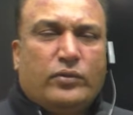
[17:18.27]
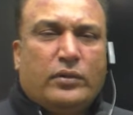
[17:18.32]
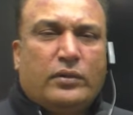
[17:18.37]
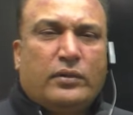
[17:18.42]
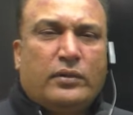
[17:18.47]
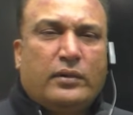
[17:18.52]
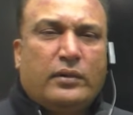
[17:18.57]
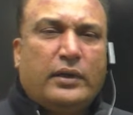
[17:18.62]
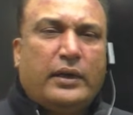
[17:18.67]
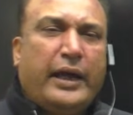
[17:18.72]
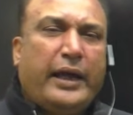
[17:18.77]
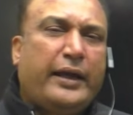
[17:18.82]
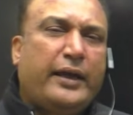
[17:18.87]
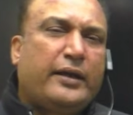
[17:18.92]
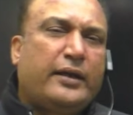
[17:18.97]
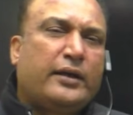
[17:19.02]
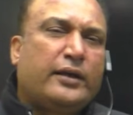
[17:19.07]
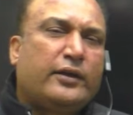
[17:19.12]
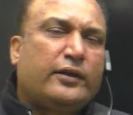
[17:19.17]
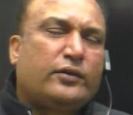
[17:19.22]
Like,
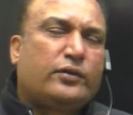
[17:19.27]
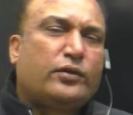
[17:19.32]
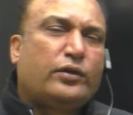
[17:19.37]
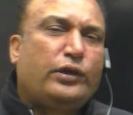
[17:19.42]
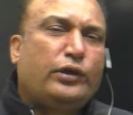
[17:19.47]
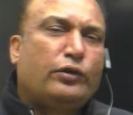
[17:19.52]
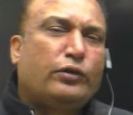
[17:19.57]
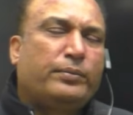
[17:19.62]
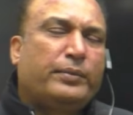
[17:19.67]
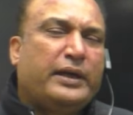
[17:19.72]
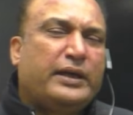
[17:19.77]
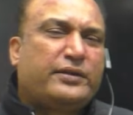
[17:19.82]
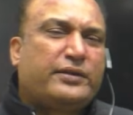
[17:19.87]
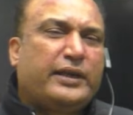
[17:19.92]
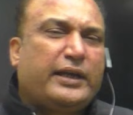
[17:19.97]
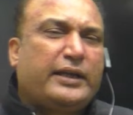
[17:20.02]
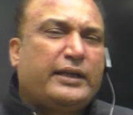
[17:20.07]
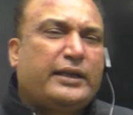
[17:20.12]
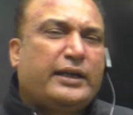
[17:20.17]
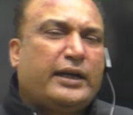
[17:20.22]
so you may say
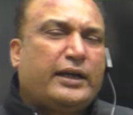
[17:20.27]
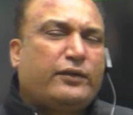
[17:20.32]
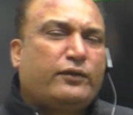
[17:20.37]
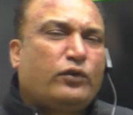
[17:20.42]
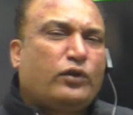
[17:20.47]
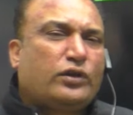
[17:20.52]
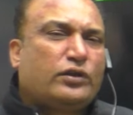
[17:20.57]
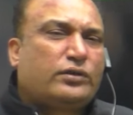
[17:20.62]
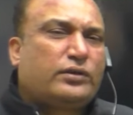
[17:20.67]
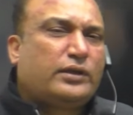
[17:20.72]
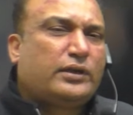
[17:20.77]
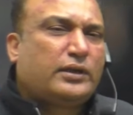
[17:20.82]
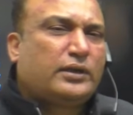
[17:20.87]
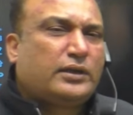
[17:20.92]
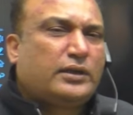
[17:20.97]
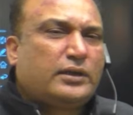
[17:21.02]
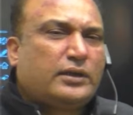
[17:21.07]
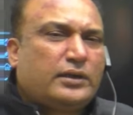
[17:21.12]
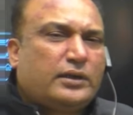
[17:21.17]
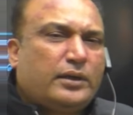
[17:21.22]
that was
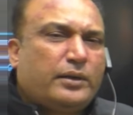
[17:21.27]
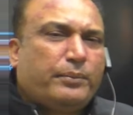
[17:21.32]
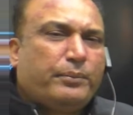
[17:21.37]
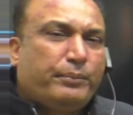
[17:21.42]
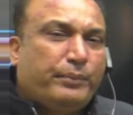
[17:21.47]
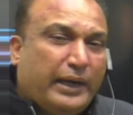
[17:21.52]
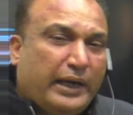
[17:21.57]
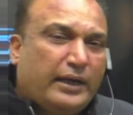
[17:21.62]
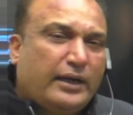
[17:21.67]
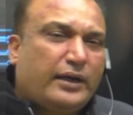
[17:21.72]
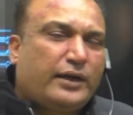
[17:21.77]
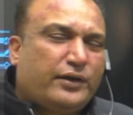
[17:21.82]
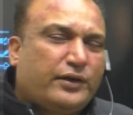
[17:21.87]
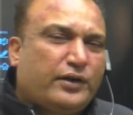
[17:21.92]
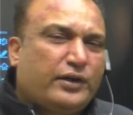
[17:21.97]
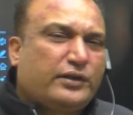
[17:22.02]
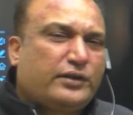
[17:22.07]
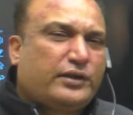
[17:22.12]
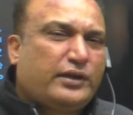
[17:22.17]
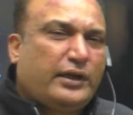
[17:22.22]
the male
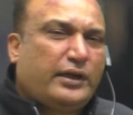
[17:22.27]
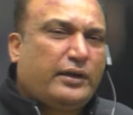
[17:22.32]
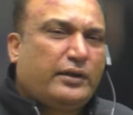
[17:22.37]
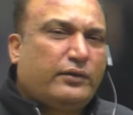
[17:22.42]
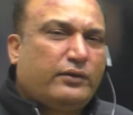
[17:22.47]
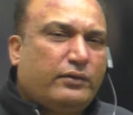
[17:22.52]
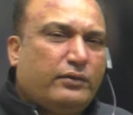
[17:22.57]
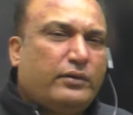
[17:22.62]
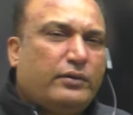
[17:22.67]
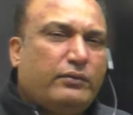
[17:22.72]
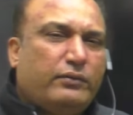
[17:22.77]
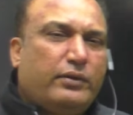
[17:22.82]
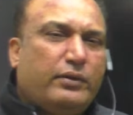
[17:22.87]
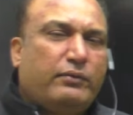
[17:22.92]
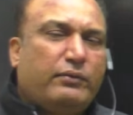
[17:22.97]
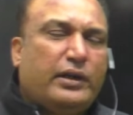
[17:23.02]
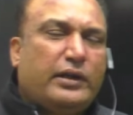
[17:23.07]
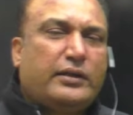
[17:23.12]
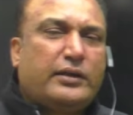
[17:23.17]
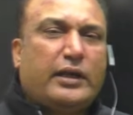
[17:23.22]
literacy
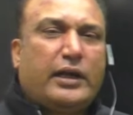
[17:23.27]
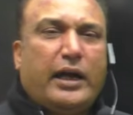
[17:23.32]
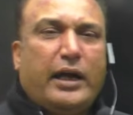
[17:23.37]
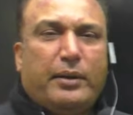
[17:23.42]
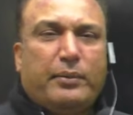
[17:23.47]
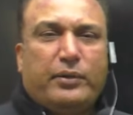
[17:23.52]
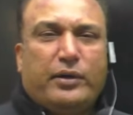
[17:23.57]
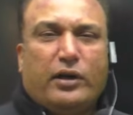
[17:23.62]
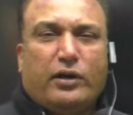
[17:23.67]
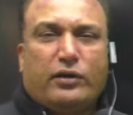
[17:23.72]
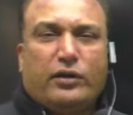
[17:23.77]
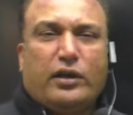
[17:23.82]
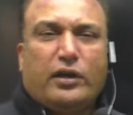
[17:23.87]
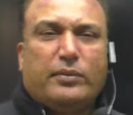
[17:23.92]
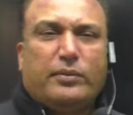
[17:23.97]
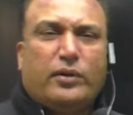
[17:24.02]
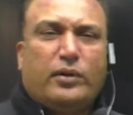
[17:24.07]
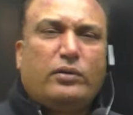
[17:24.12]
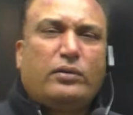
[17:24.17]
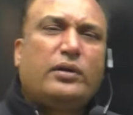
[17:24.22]
which I am talking
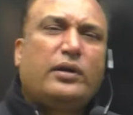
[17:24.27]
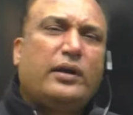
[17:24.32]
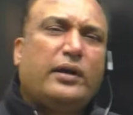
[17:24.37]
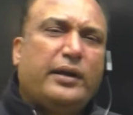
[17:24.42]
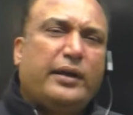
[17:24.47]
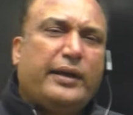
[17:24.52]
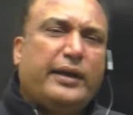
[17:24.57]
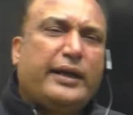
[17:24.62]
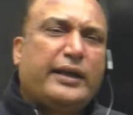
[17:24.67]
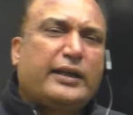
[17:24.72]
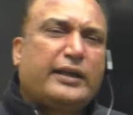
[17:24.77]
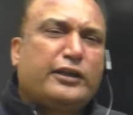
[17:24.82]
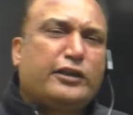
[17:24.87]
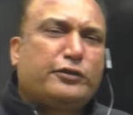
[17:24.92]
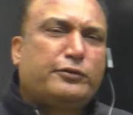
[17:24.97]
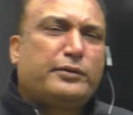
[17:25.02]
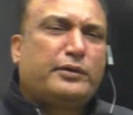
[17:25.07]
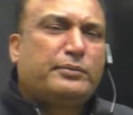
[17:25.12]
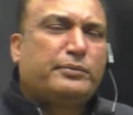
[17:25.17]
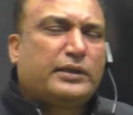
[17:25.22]
about.
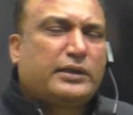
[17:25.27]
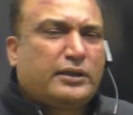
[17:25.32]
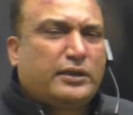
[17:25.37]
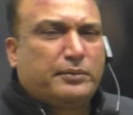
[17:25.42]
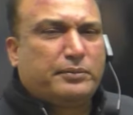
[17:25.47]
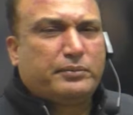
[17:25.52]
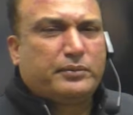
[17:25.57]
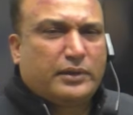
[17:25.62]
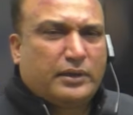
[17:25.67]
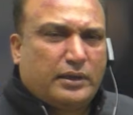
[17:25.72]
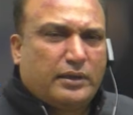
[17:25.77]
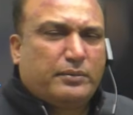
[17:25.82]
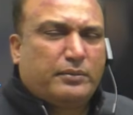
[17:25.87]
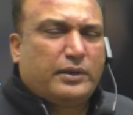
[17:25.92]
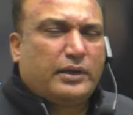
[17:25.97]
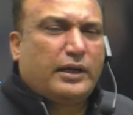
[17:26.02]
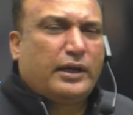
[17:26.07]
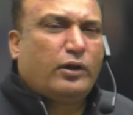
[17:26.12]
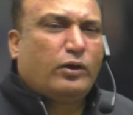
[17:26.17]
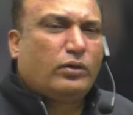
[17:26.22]
Negligible, matlab,
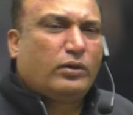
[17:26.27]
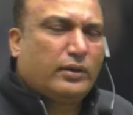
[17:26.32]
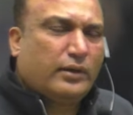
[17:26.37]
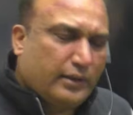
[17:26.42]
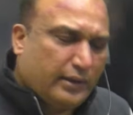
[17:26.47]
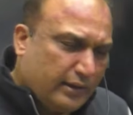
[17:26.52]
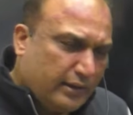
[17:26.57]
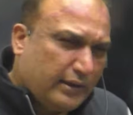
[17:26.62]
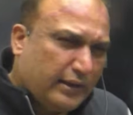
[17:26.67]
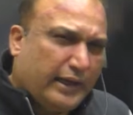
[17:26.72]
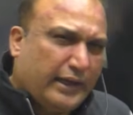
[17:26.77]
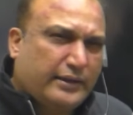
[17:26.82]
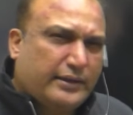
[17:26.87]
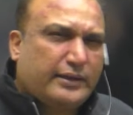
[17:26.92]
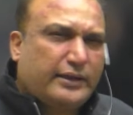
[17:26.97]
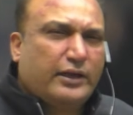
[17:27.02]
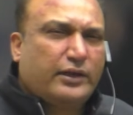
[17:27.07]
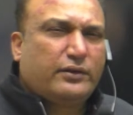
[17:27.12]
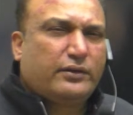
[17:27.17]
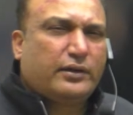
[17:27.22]
less
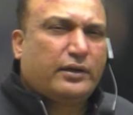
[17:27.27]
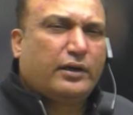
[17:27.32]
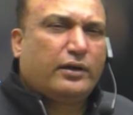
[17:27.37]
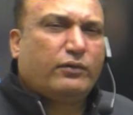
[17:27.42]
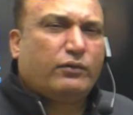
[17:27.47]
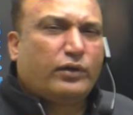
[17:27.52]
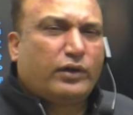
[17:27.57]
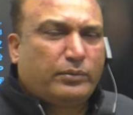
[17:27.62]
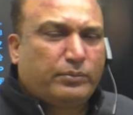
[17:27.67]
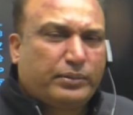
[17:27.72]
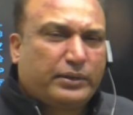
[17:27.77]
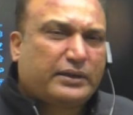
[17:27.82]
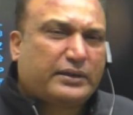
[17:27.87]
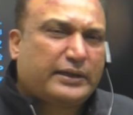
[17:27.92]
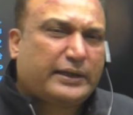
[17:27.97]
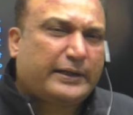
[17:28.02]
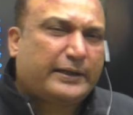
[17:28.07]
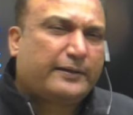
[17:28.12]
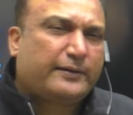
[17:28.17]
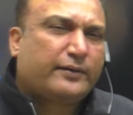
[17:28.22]
than
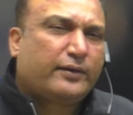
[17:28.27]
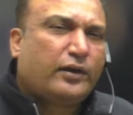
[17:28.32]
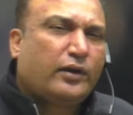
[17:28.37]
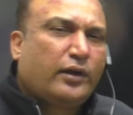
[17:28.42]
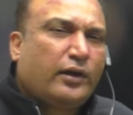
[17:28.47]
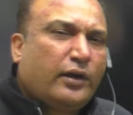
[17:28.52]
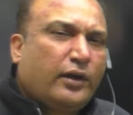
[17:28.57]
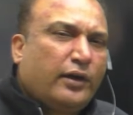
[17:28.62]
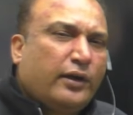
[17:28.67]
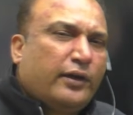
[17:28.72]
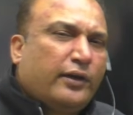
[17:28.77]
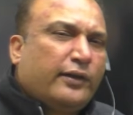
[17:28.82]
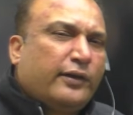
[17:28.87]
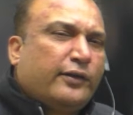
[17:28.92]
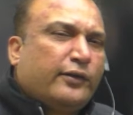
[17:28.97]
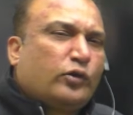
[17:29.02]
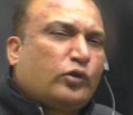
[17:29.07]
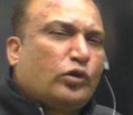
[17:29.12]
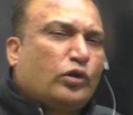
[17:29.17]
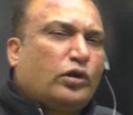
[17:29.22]
1%.
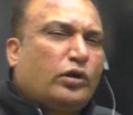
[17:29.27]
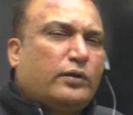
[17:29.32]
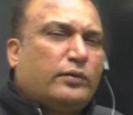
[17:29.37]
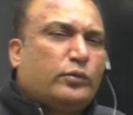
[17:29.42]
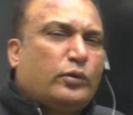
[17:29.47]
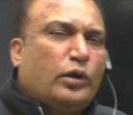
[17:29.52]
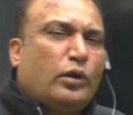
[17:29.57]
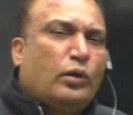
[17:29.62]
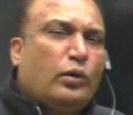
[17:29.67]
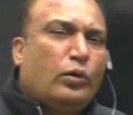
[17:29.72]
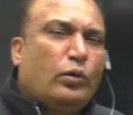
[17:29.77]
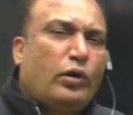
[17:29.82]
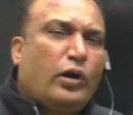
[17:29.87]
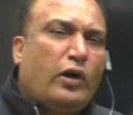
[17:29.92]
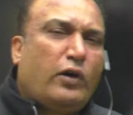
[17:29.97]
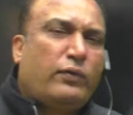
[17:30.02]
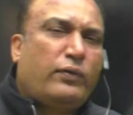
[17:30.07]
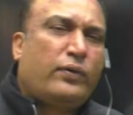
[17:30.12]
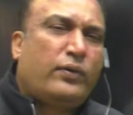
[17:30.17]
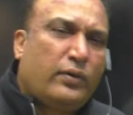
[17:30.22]
So low
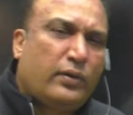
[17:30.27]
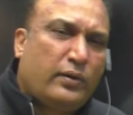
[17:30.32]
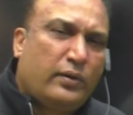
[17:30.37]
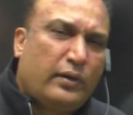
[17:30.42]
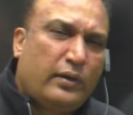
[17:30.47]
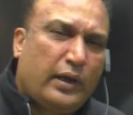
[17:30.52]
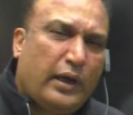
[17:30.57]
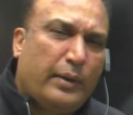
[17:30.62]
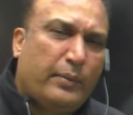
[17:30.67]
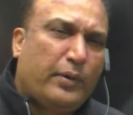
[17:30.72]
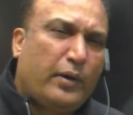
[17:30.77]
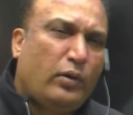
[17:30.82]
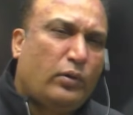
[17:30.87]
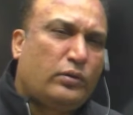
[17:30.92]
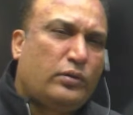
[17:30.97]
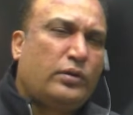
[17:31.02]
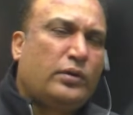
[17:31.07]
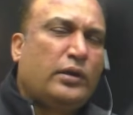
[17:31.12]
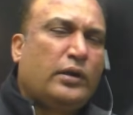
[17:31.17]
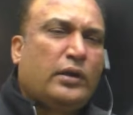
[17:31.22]
of about
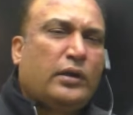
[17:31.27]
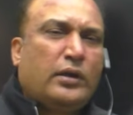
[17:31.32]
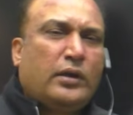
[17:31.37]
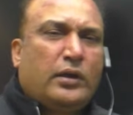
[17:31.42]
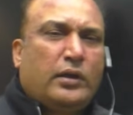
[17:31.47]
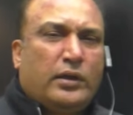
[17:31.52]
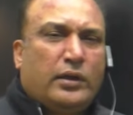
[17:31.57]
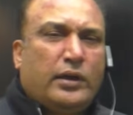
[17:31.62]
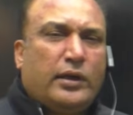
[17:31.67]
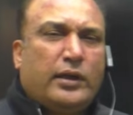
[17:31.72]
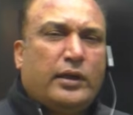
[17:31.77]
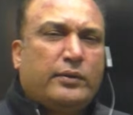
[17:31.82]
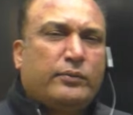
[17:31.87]
7%